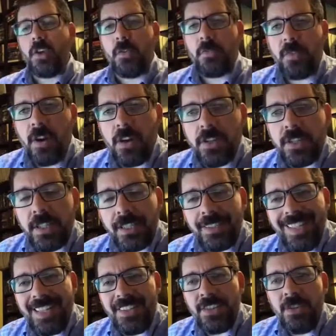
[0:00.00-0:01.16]
first,
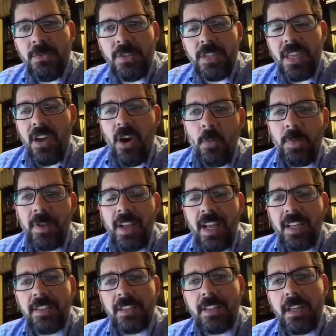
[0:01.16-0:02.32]
let's use the
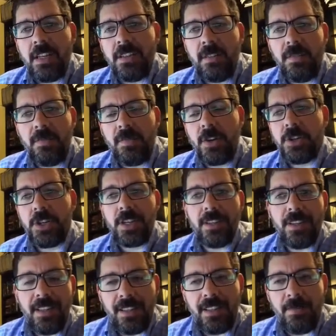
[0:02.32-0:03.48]
OpenSSL
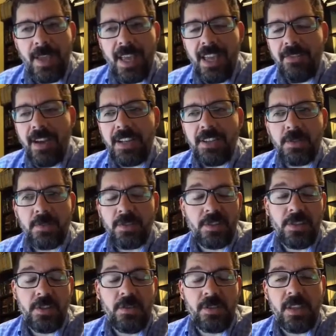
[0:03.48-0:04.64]
version command, right? We're just
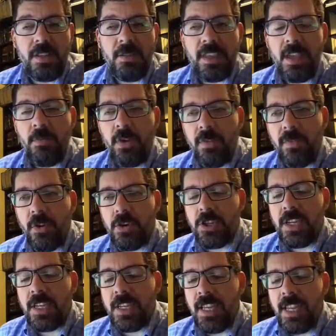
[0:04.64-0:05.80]
going to use the keyword
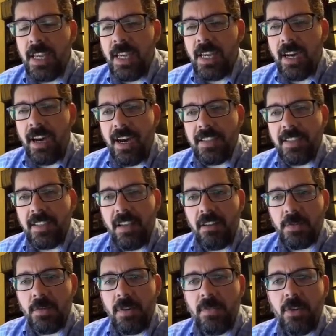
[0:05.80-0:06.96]
version to tell
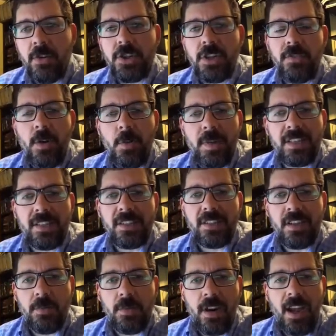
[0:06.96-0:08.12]
us what version of
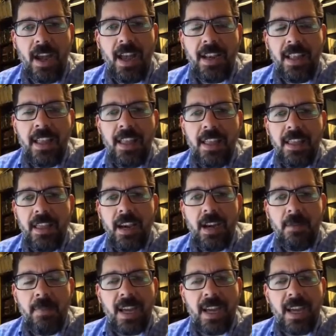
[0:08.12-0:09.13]
OpenSSL we're on. In my